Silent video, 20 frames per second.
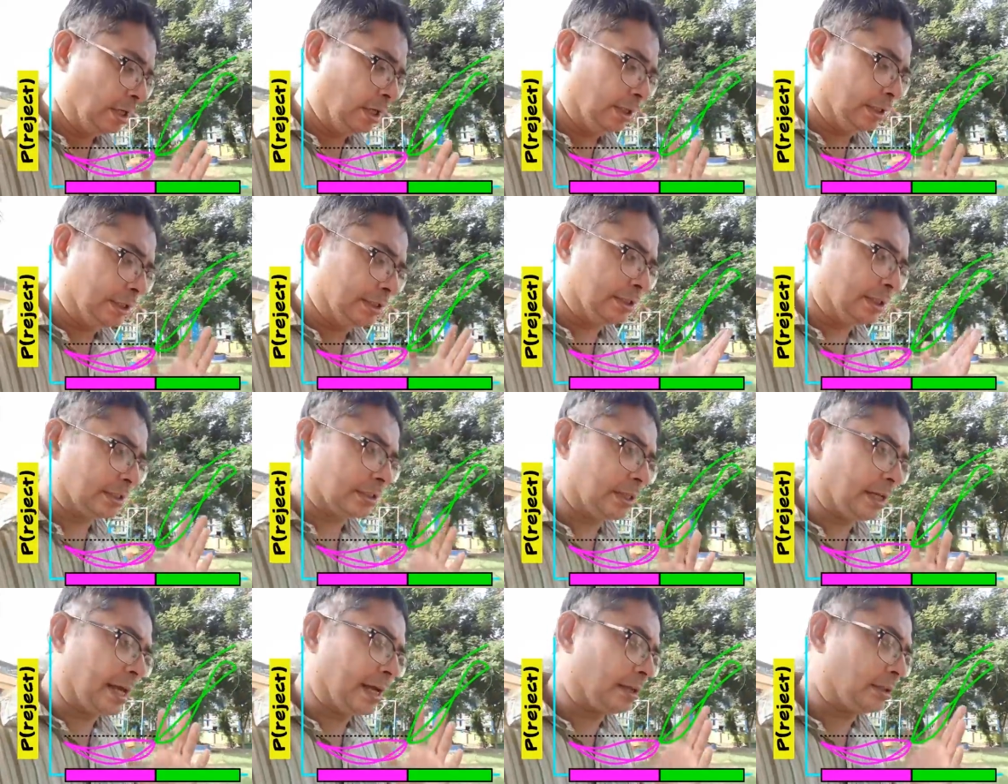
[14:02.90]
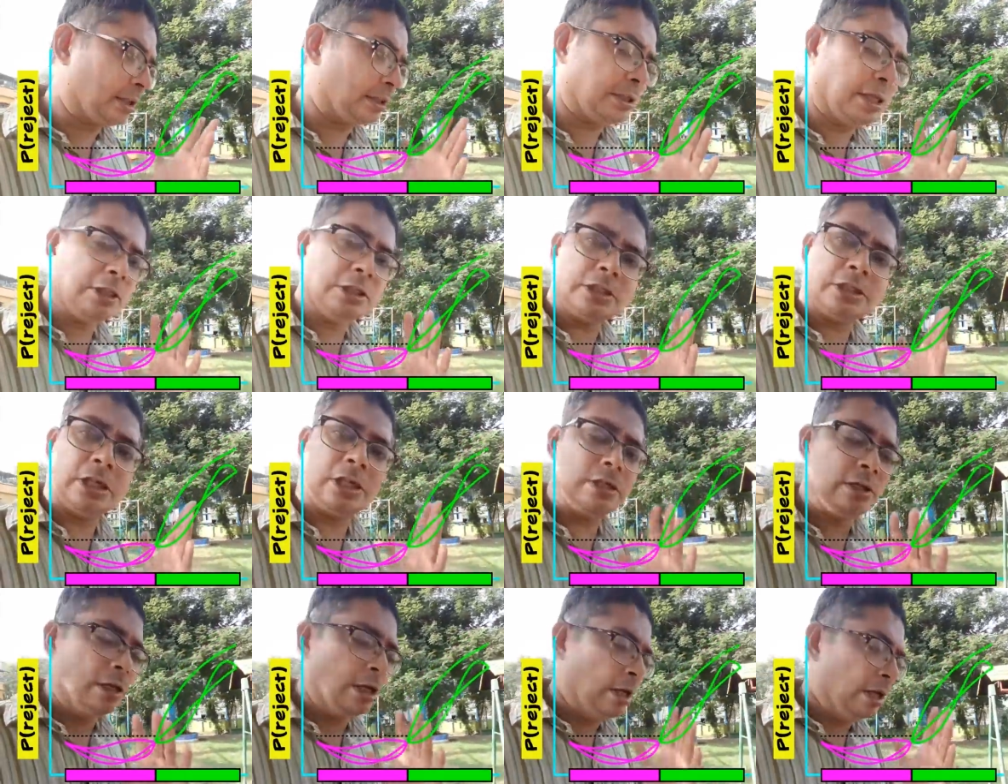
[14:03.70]
It is just like the
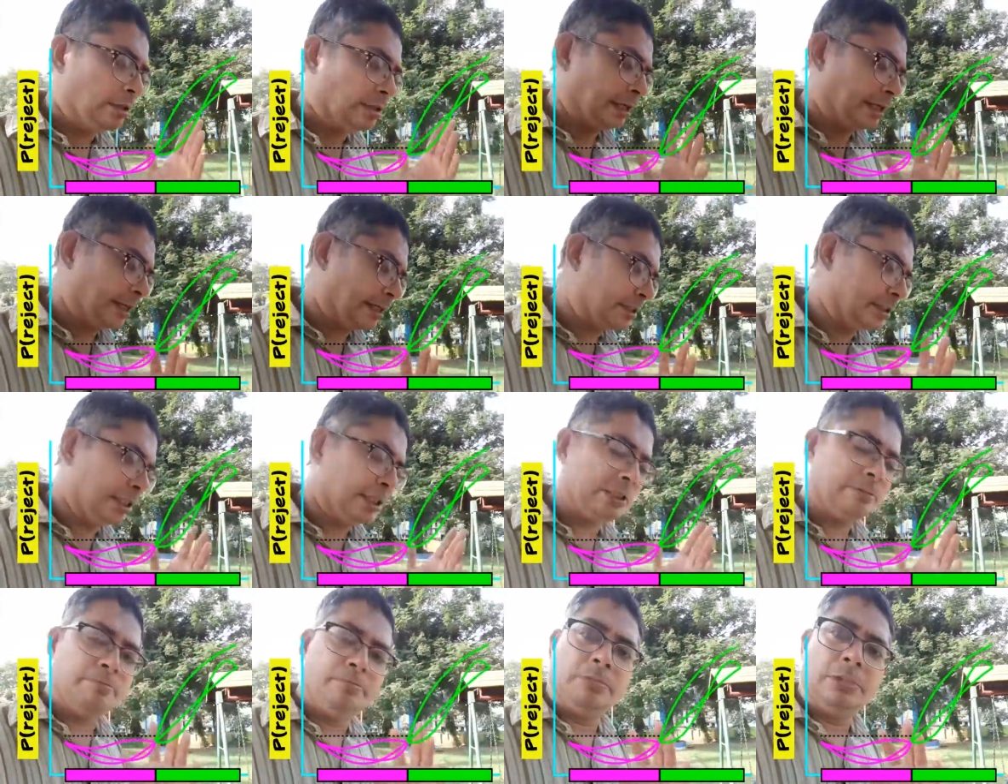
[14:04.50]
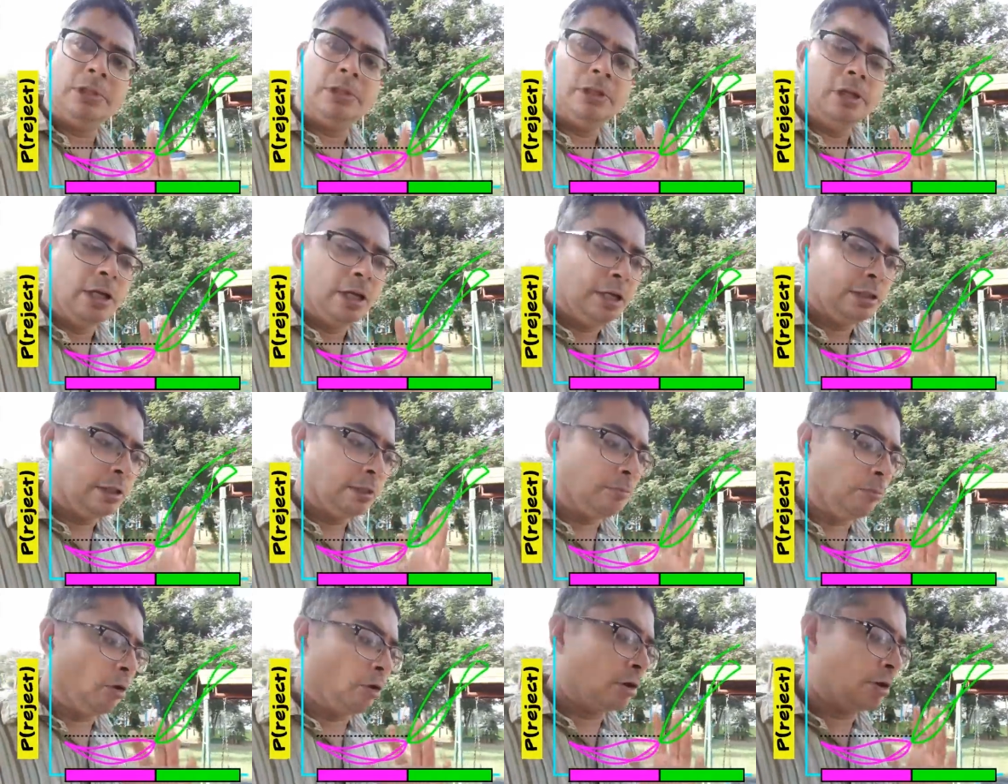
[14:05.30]
tension that exists in
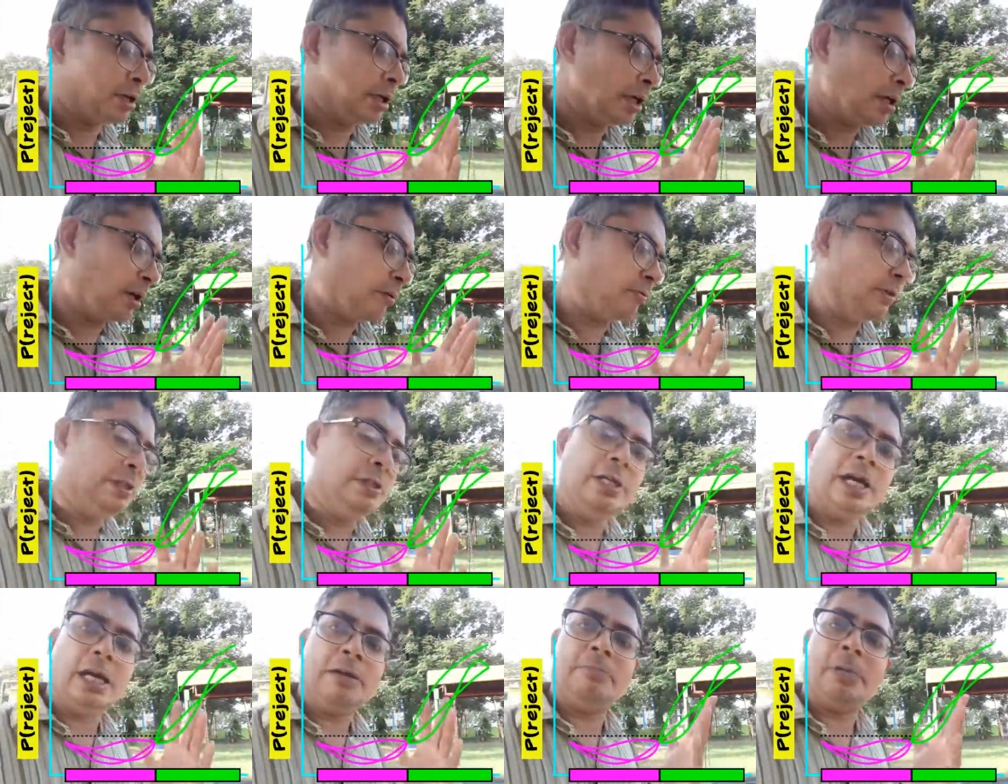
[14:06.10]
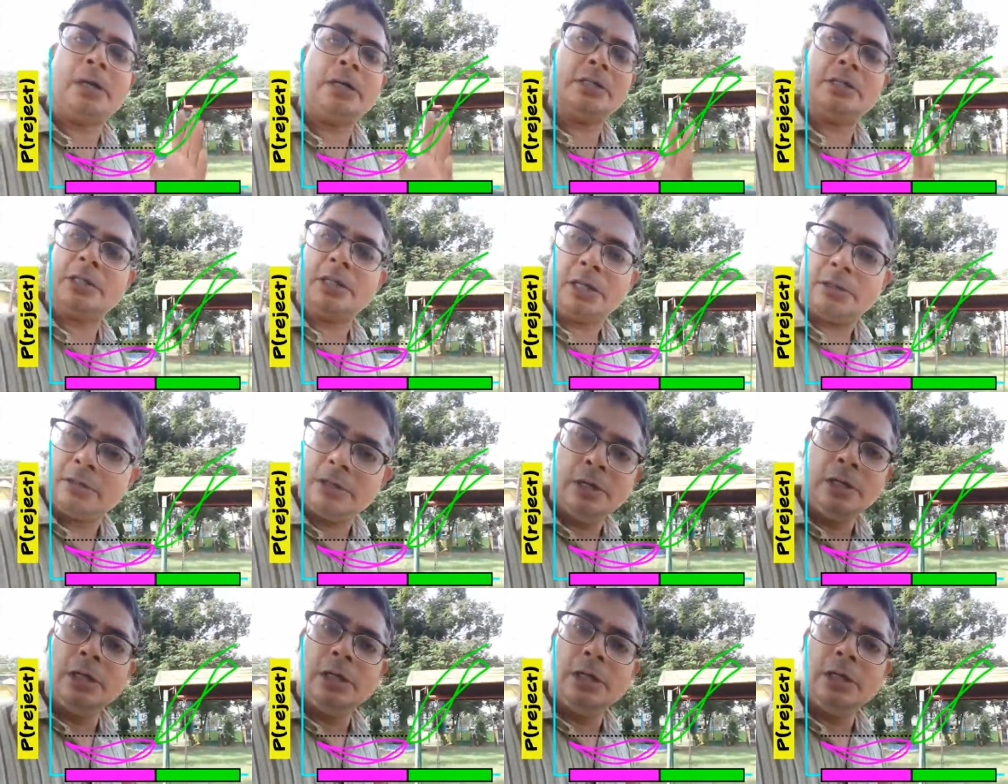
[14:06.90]
the border of India and Pakistan.